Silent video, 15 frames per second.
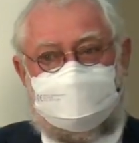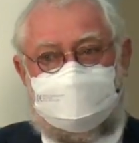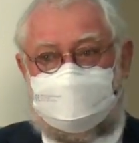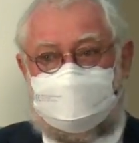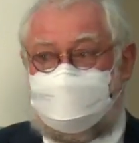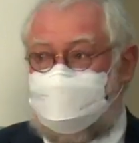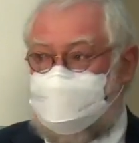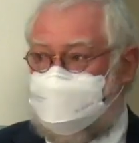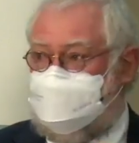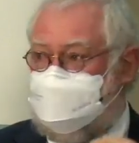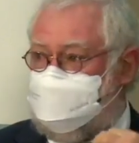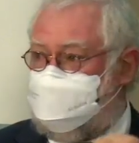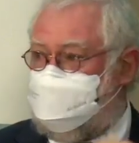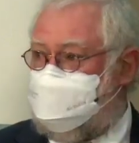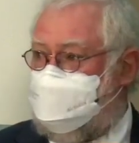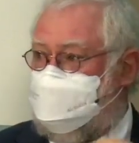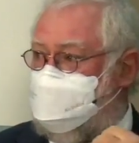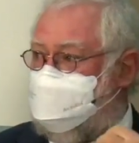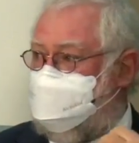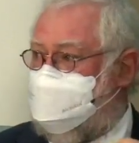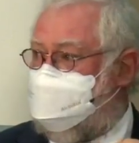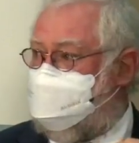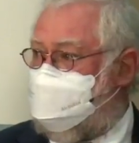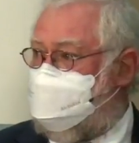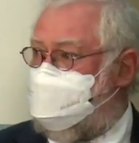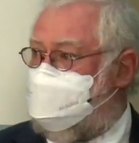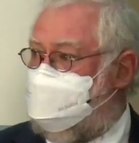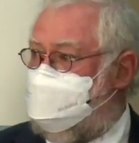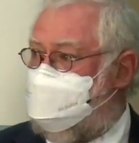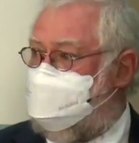acquired through our brain
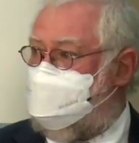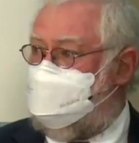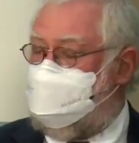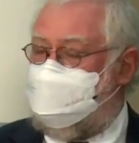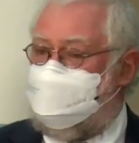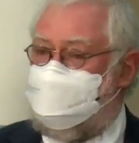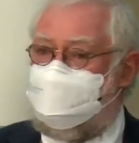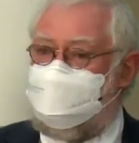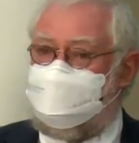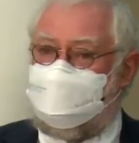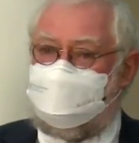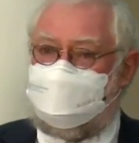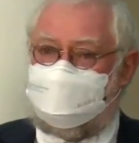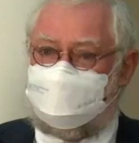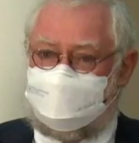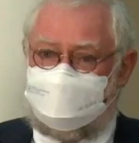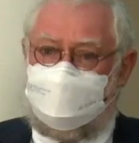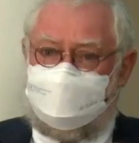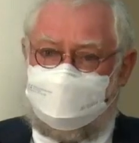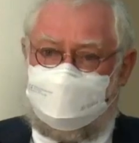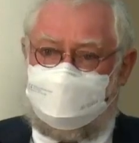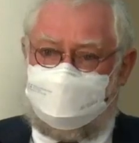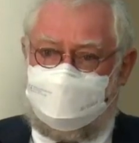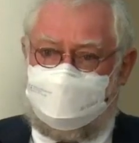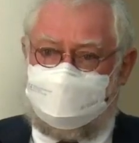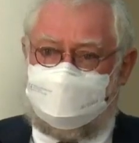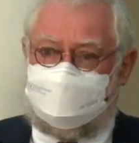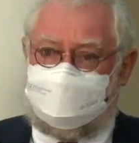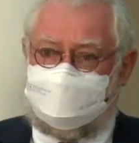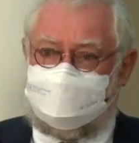power to solve our
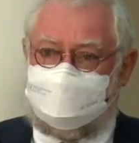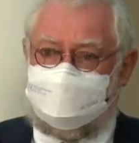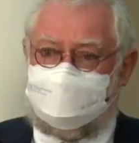problems.